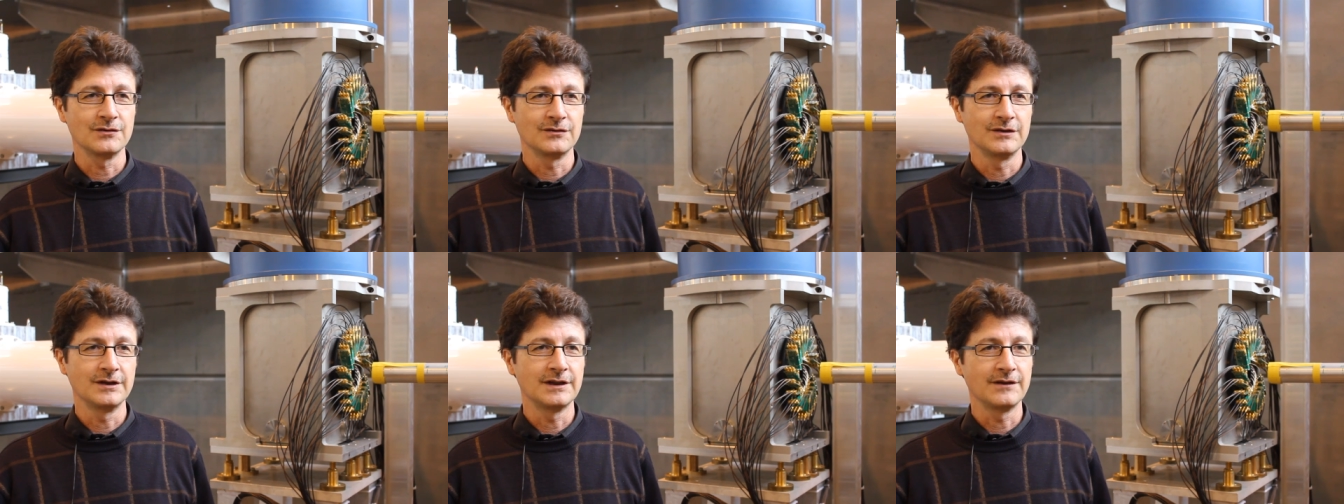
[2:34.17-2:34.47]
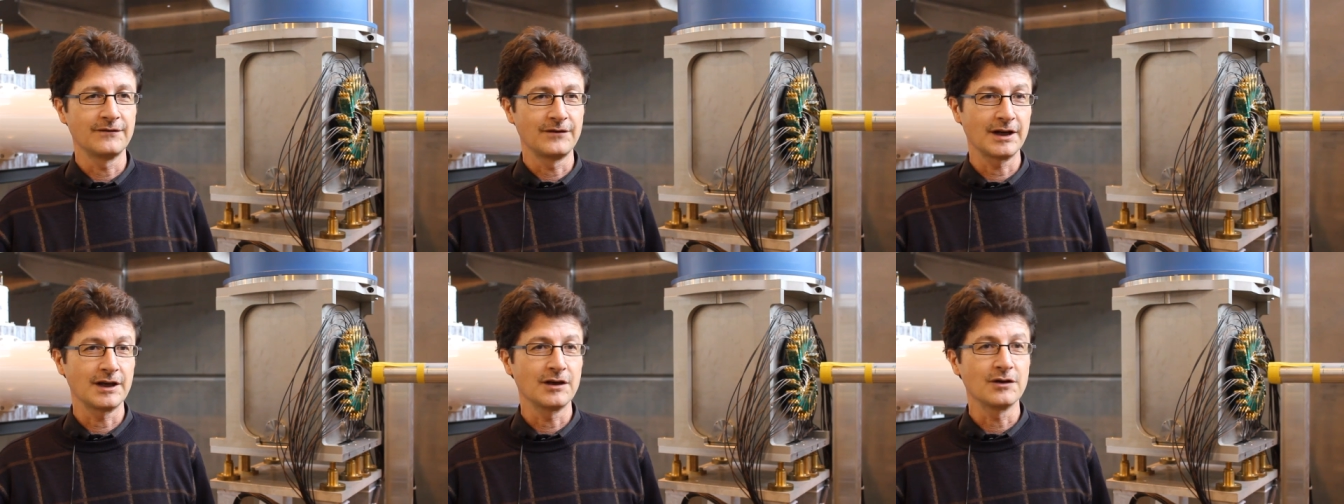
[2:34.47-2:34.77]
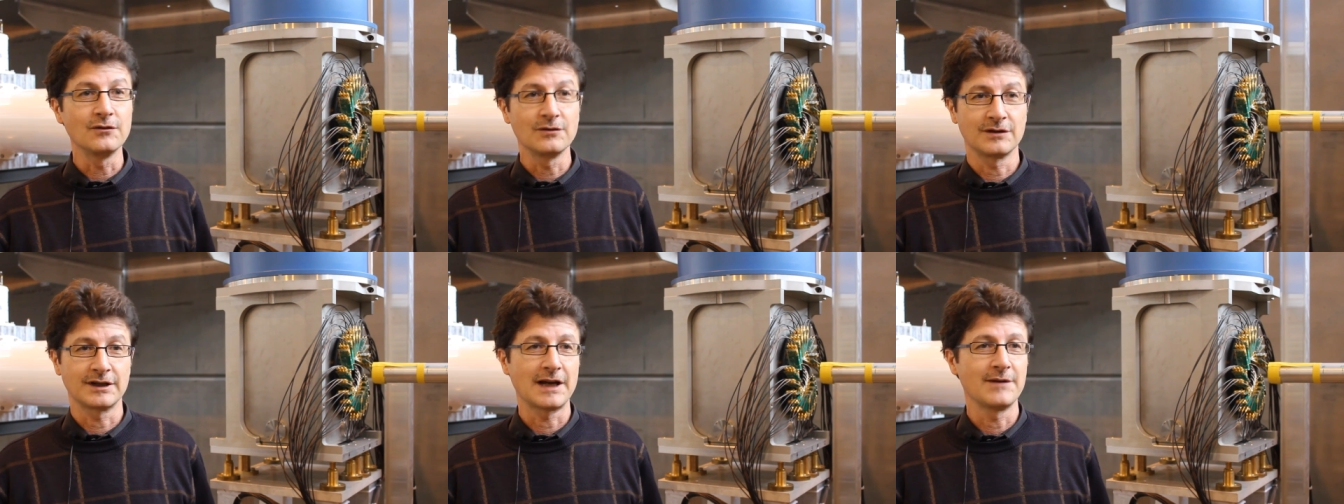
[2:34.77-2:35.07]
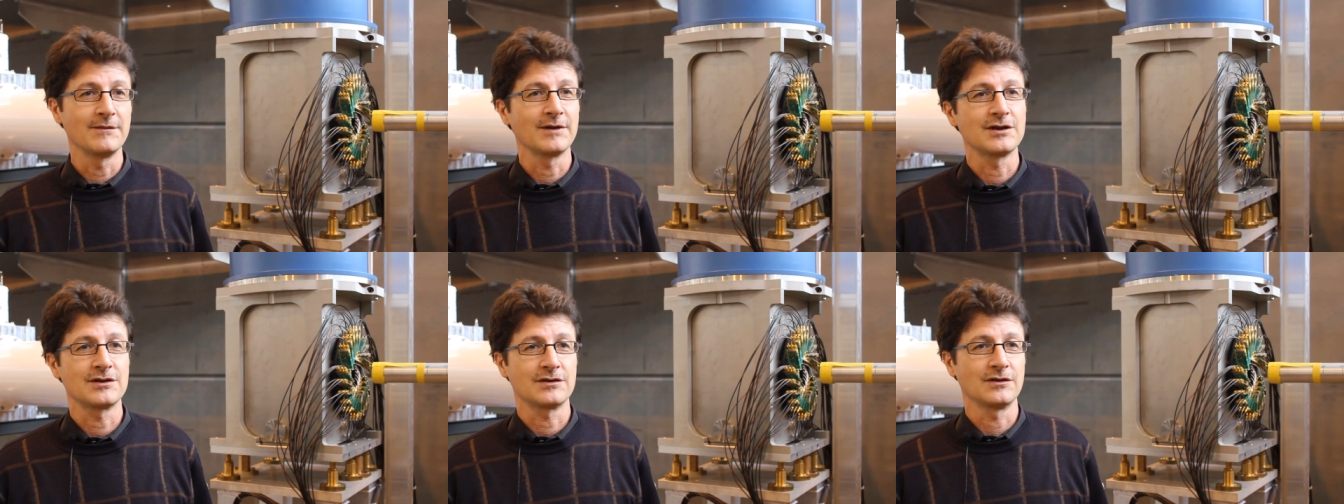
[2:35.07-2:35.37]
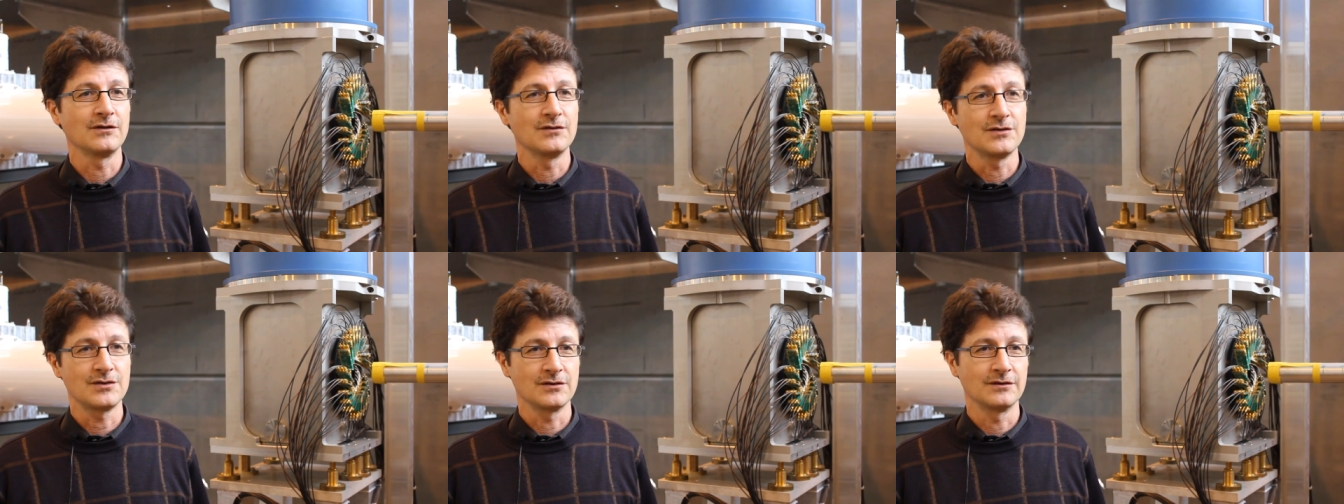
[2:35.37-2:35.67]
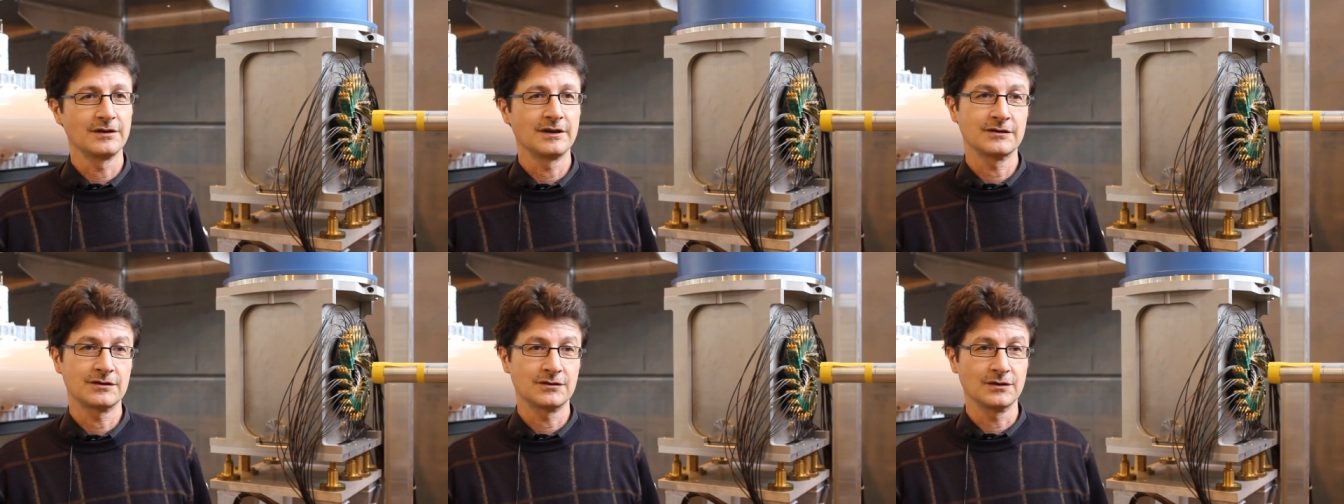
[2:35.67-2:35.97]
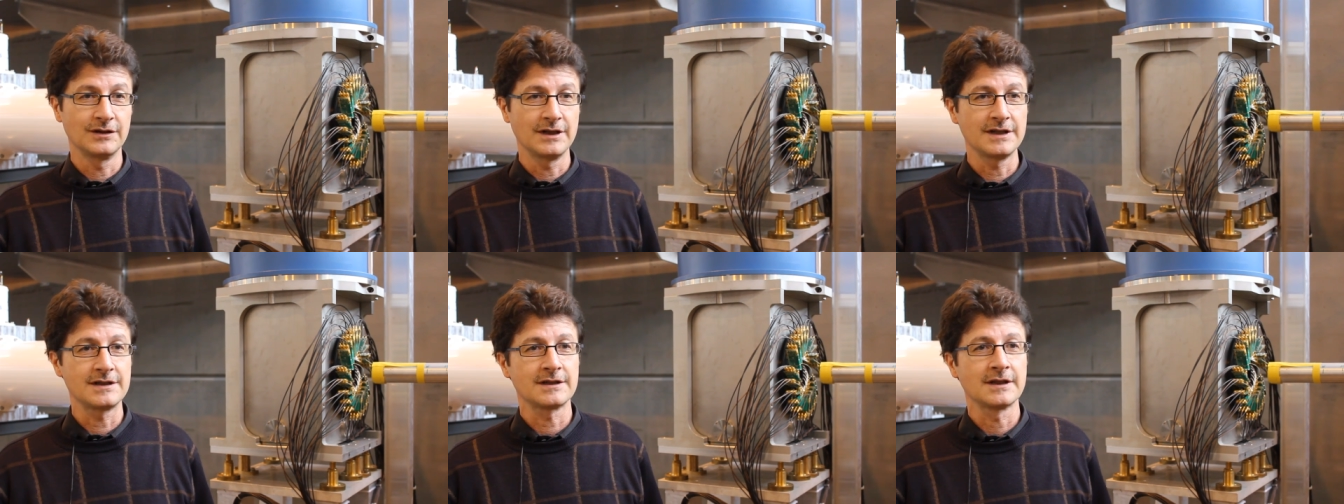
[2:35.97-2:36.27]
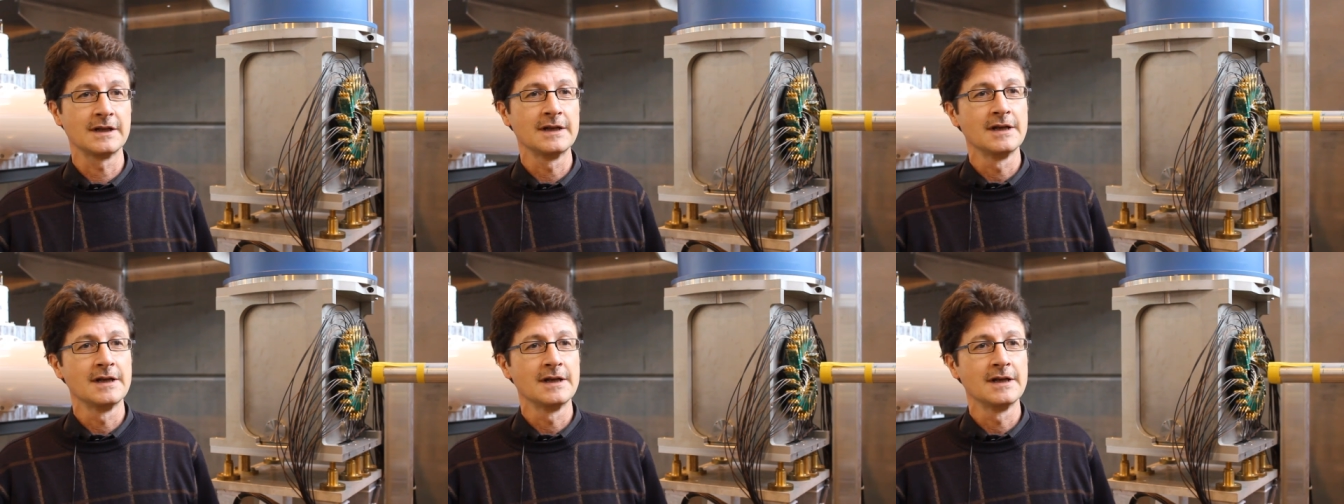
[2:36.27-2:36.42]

you need a very good time resolution. So this